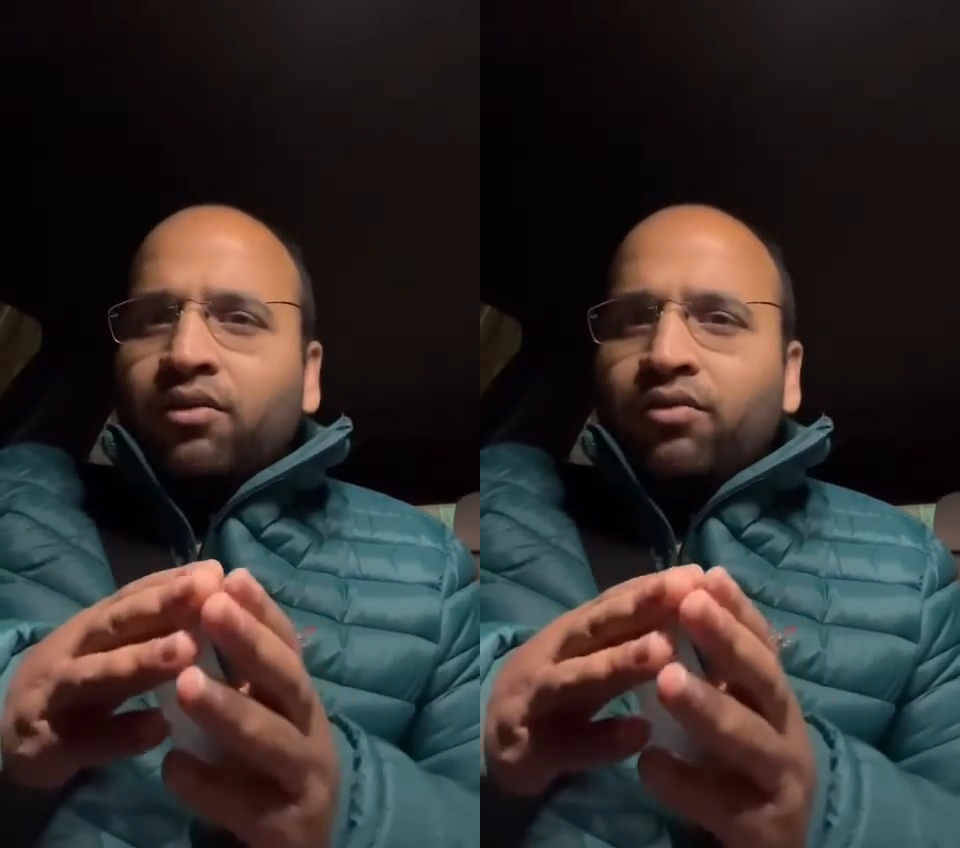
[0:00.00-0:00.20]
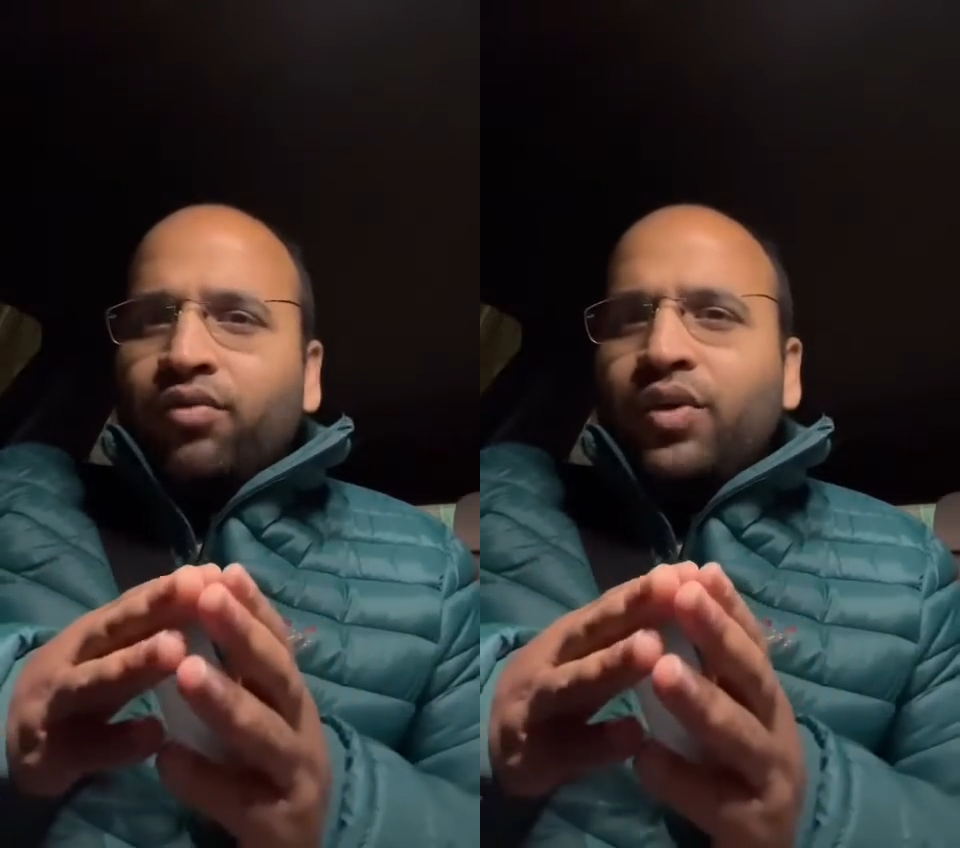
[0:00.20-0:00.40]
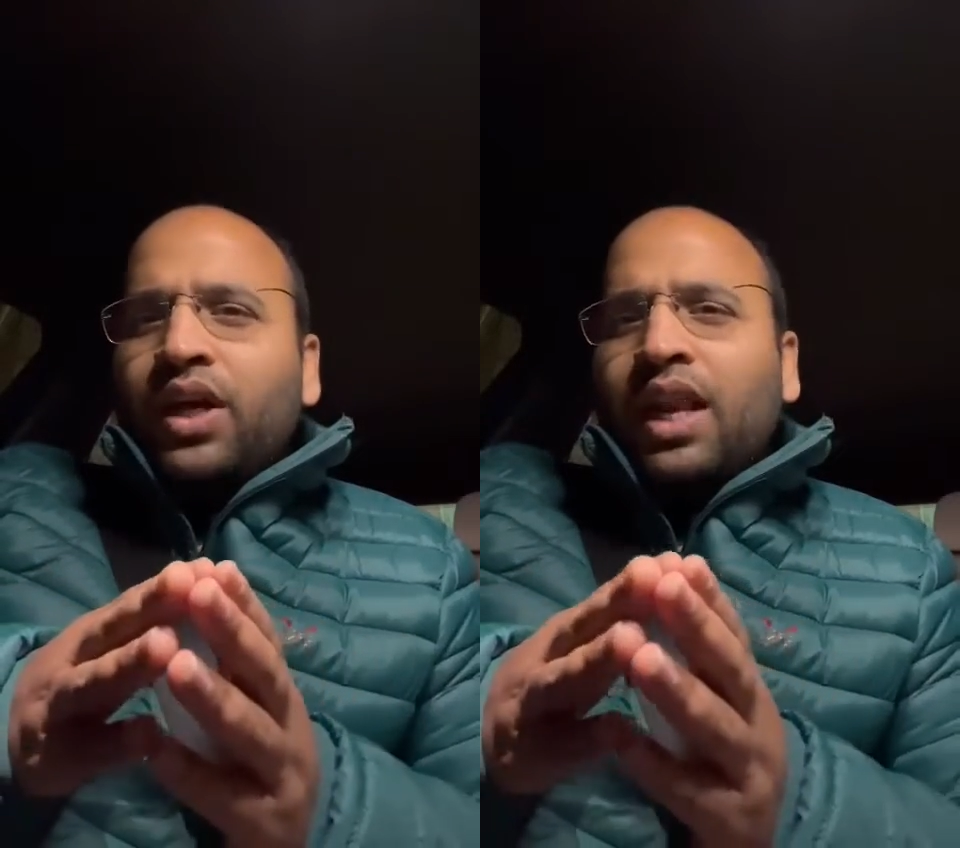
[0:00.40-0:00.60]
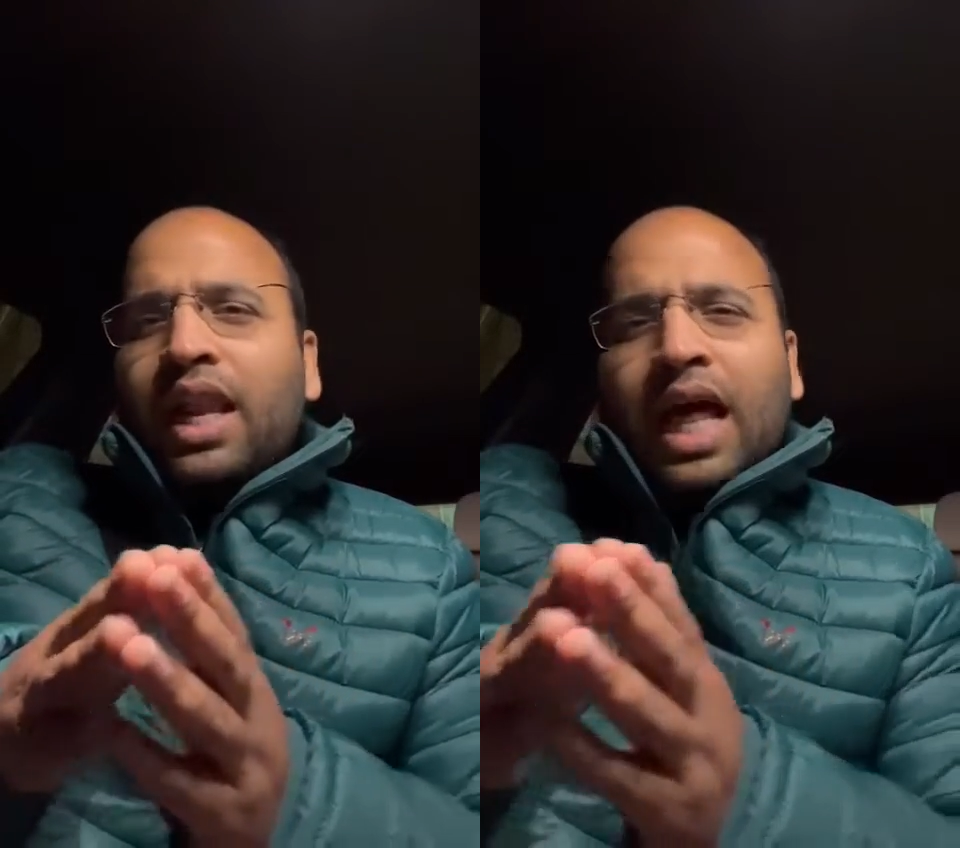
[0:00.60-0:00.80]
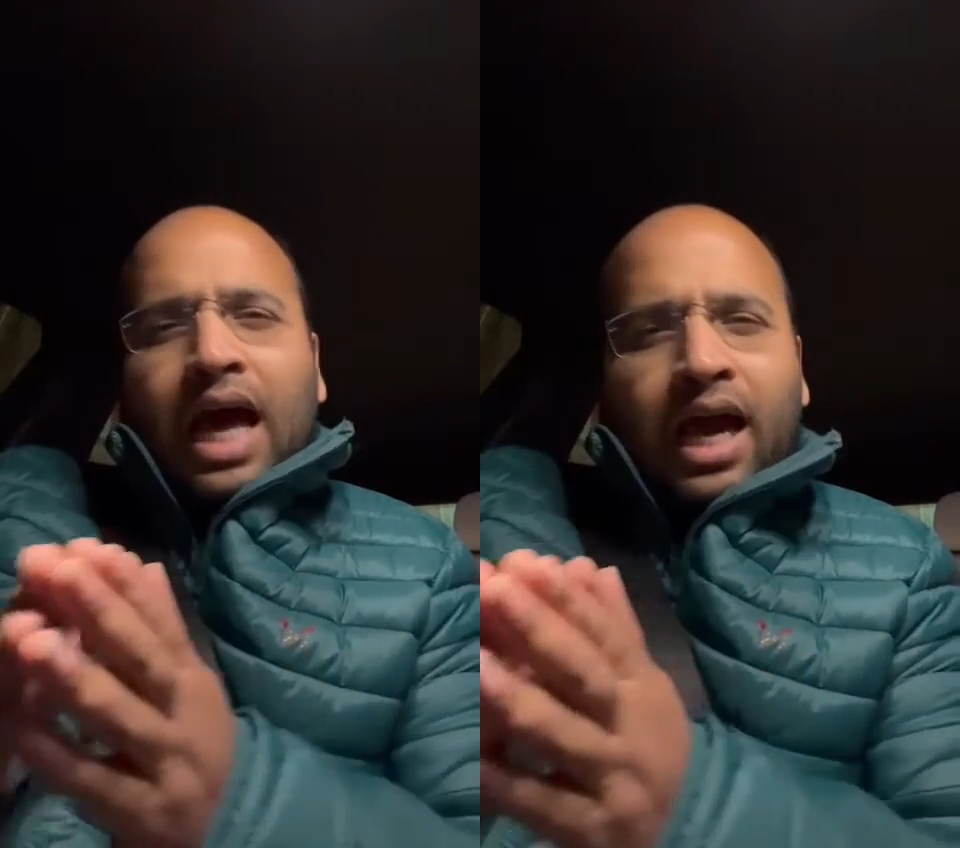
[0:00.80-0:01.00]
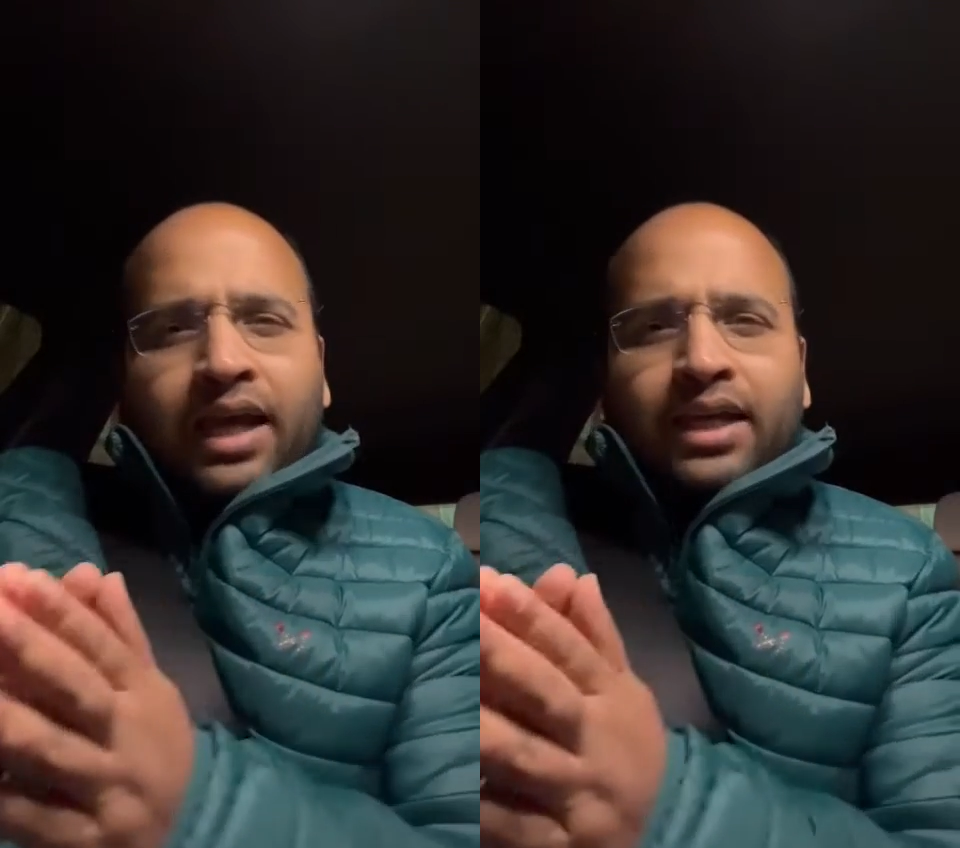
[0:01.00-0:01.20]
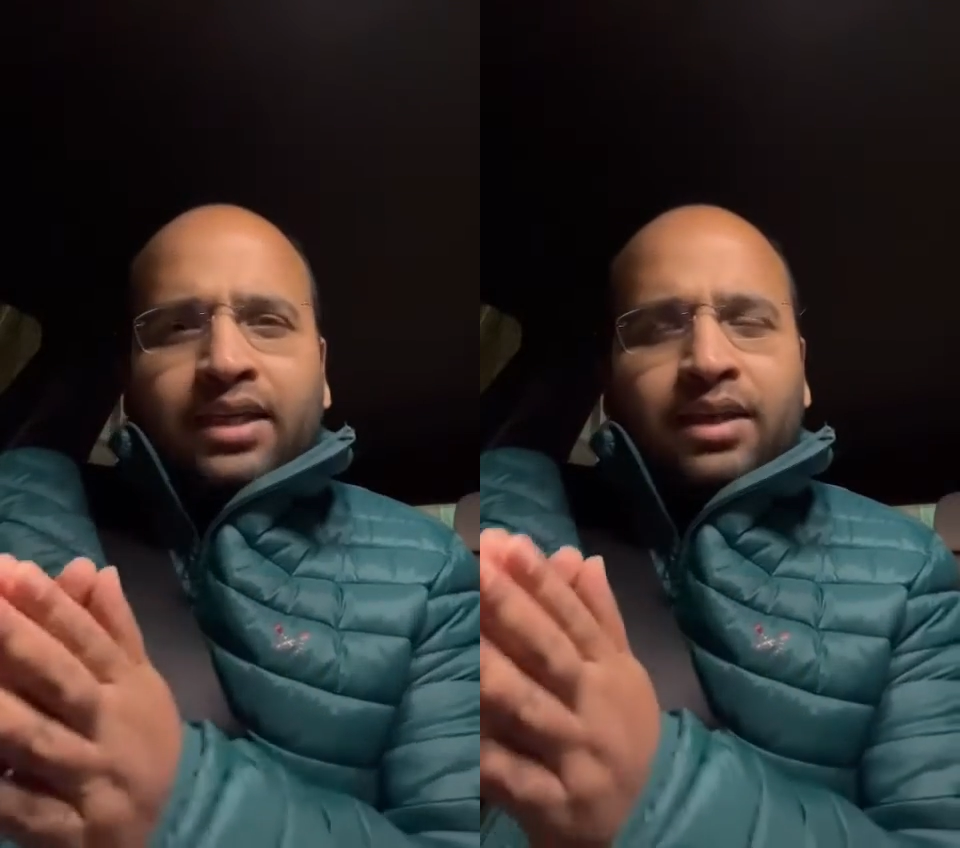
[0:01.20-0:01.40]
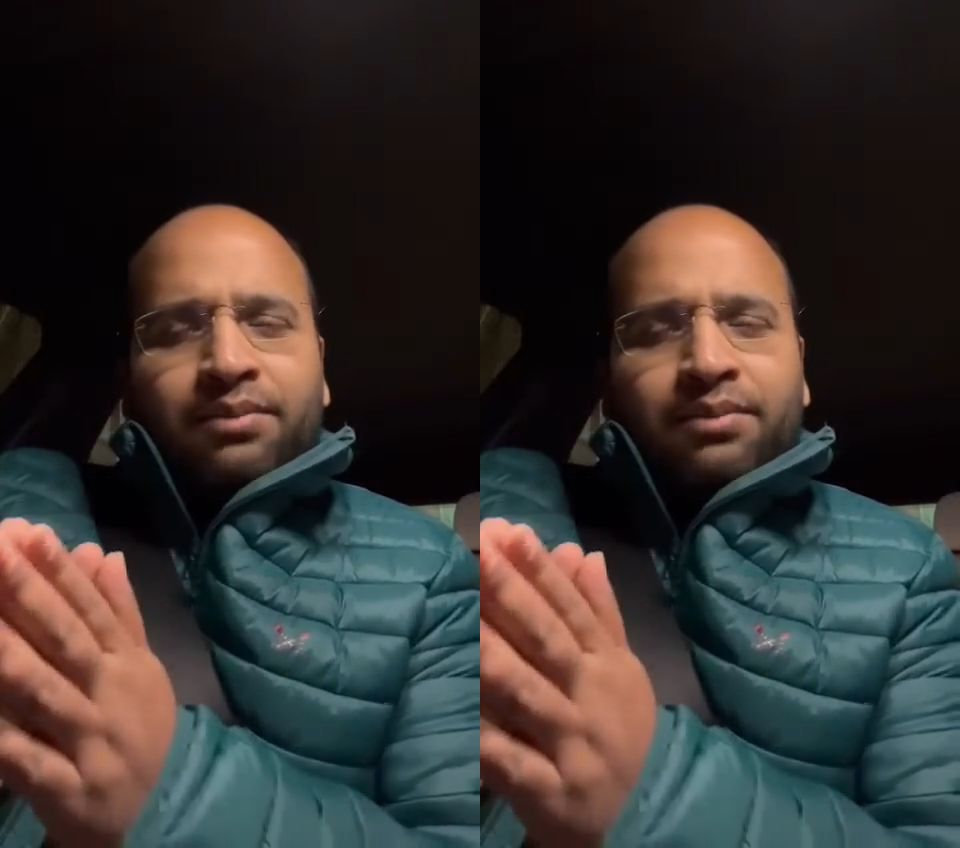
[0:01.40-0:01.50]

we align a